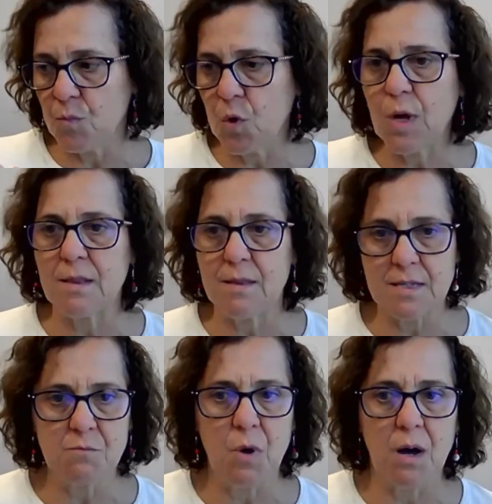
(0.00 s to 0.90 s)
look at
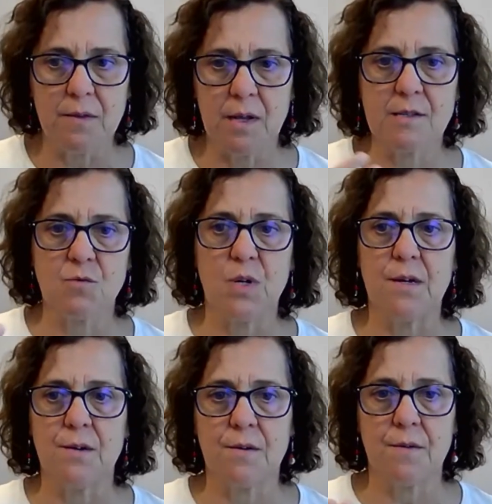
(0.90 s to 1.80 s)
these models
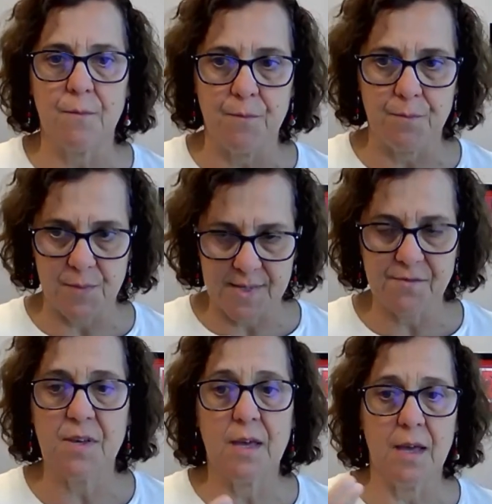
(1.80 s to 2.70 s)
where
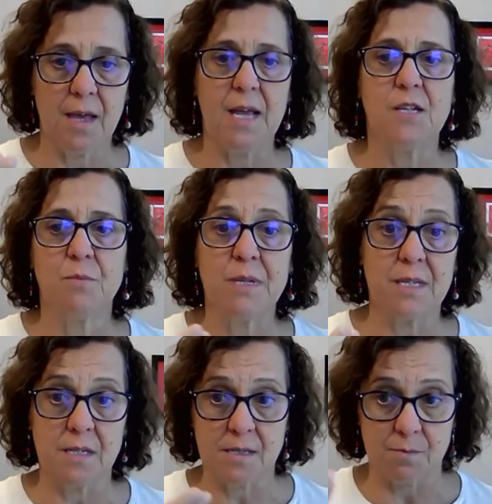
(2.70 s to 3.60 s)
civic engagement
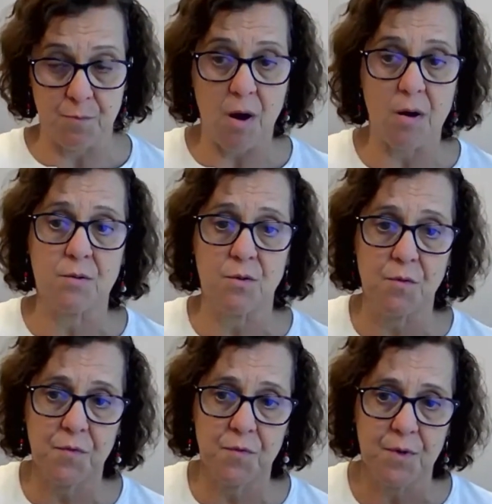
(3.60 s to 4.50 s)
is part
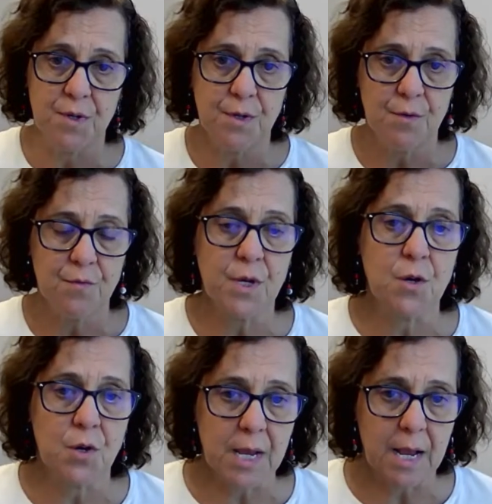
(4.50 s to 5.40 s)
of the
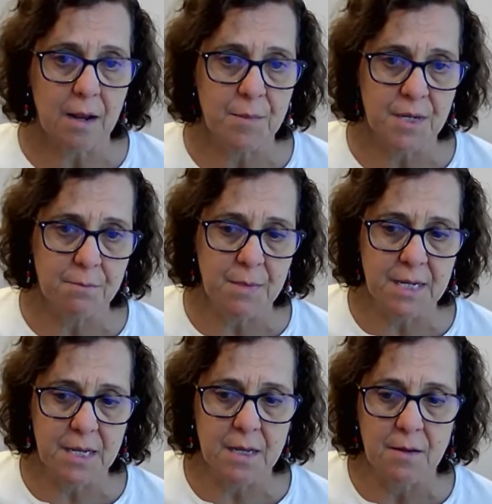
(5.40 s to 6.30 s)
curriculum in
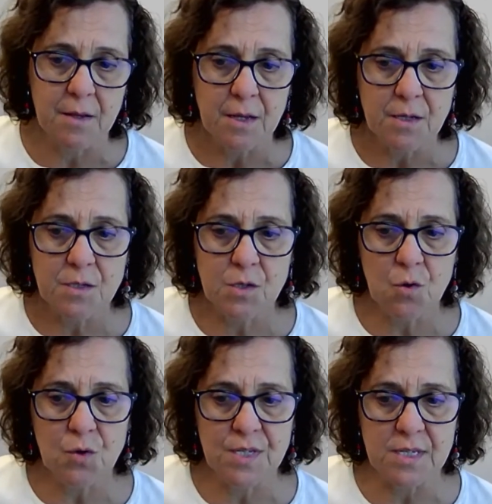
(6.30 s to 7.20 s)
many
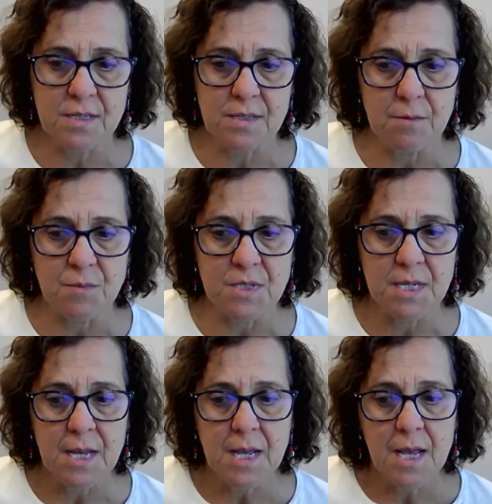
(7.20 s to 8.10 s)
school systems.
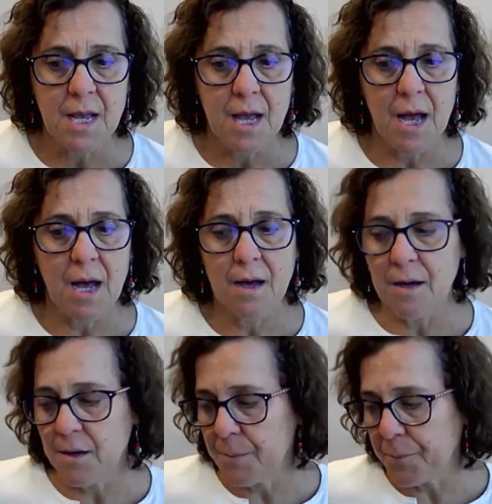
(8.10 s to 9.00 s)

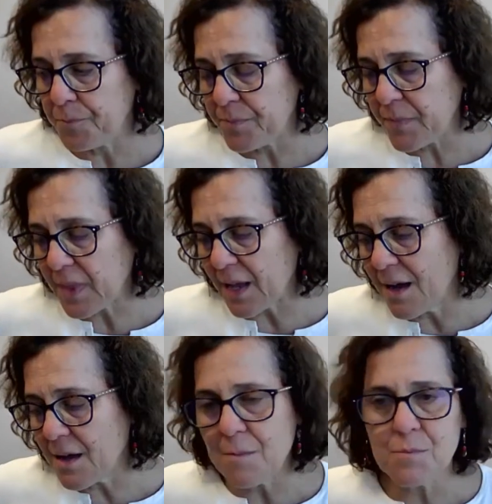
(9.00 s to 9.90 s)
Um,
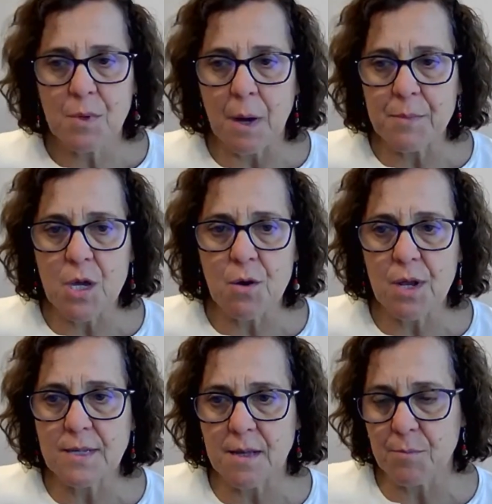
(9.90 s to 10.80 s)
I am I'm,
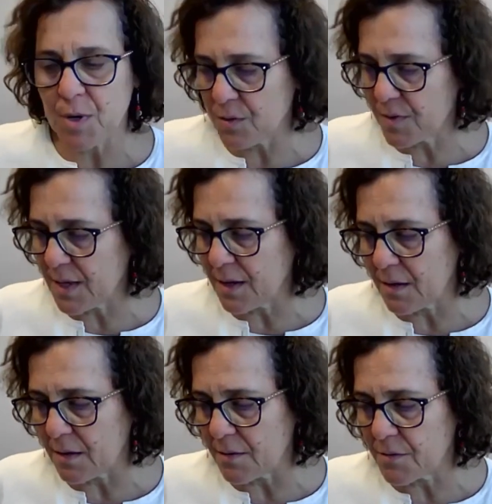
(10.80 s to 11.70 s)
curious about
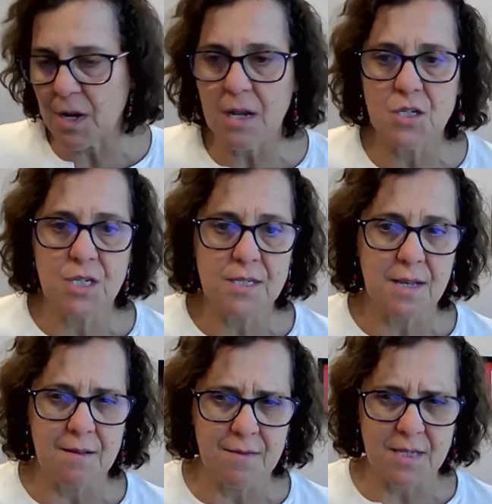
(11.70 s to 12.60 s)
the religious
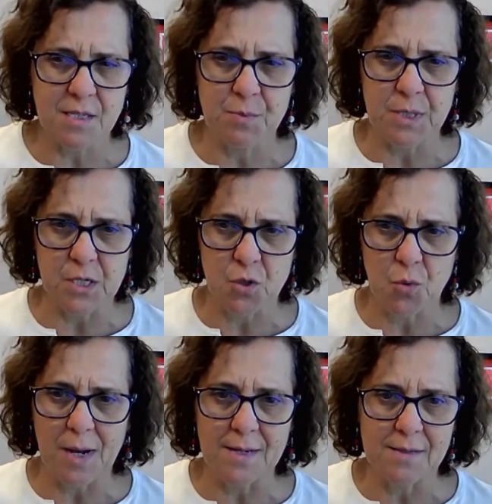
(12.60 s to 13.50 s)
and the
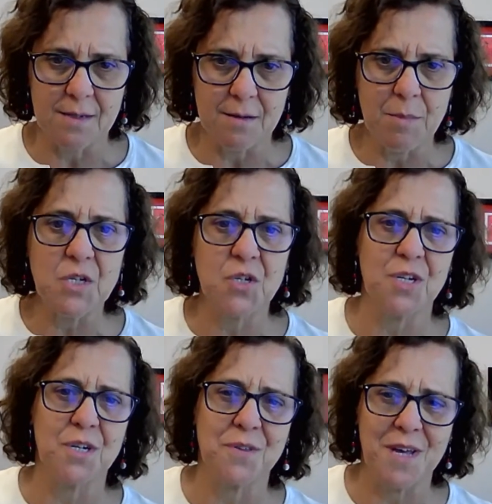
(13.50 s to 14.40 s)
spirituality
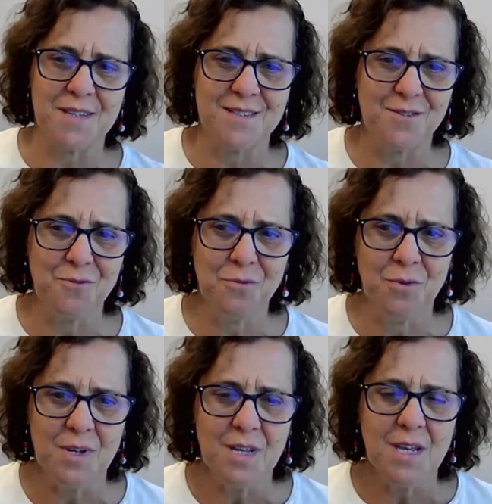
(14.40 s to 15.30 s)
measure that
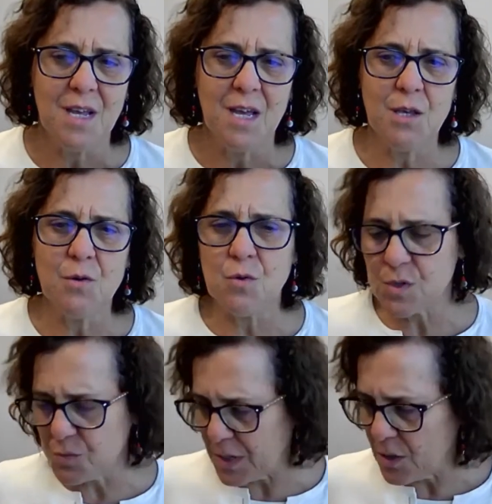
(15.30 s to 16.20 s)
you
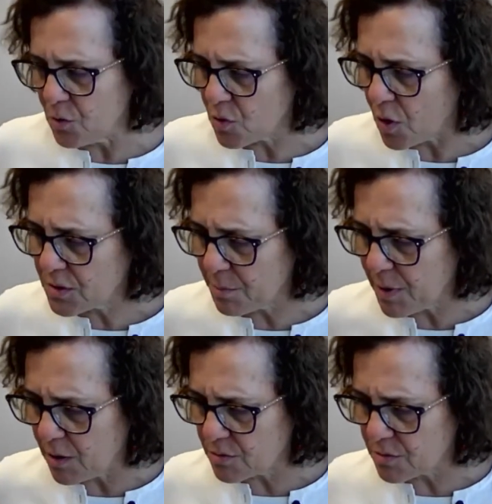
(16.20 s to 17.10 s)
use when you talked
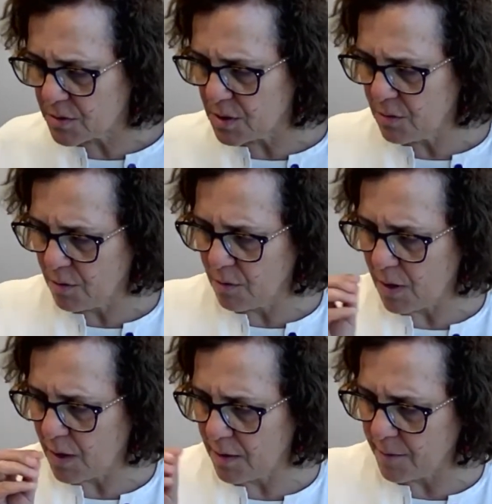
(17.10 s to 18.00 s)
about you know
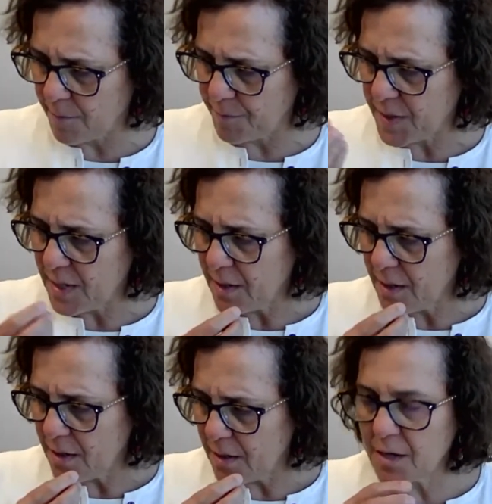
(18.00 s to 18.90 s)
um,
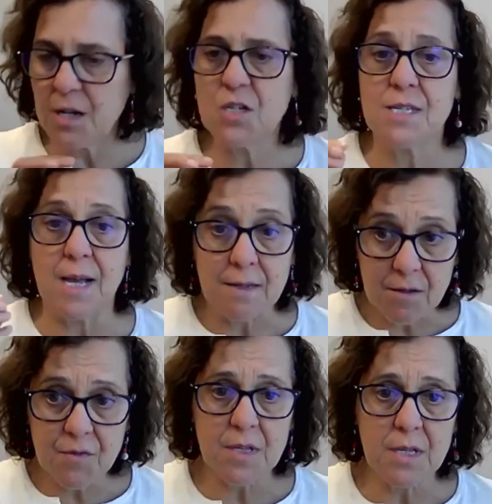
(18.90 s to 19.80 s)
religious
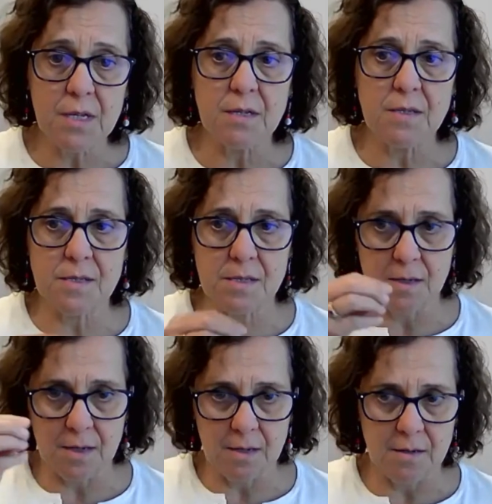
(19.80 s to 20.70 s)
activities,
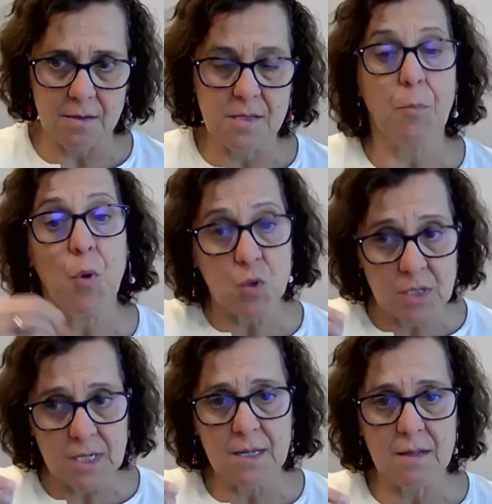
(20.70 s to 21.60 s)
uh,
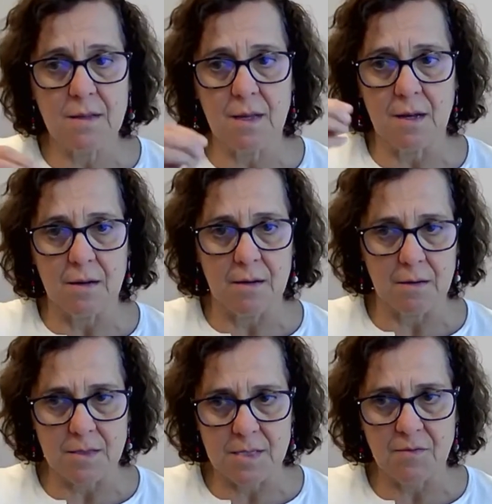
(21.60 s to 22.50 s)
supported
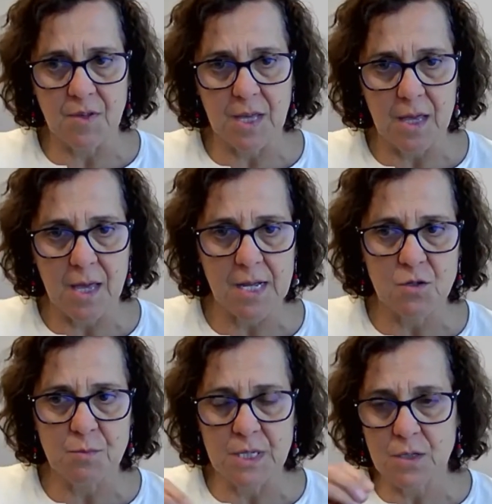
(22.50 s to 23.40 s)
uh, civic
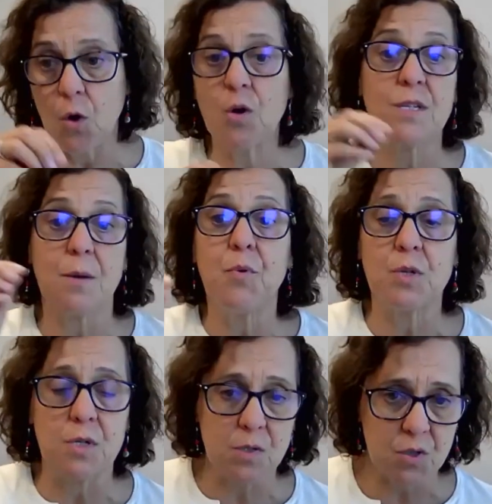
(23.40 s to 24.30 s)
engagement, or
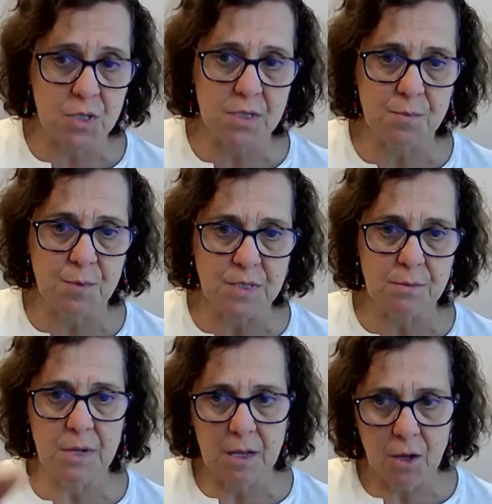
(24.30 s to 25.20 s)
supported social
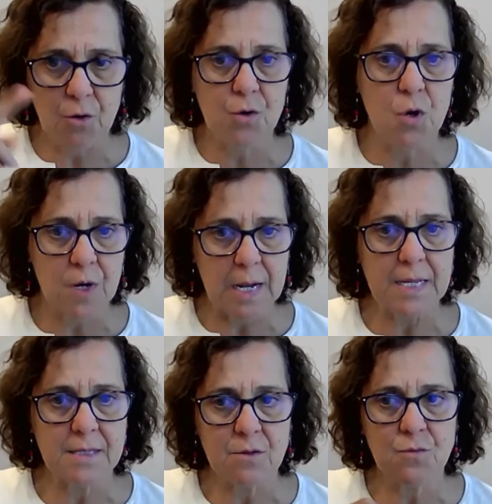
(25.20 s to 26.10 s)
responsibility, or
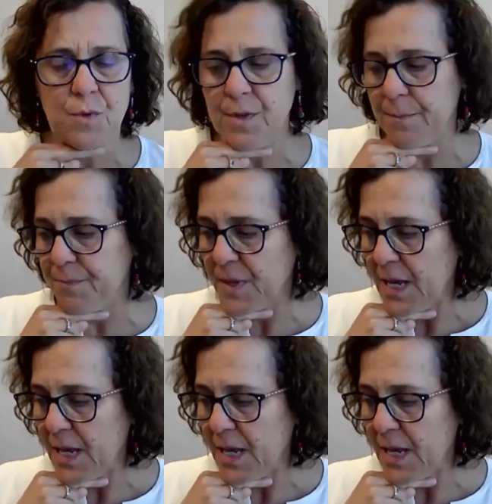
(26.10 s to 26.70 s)
correlated with them.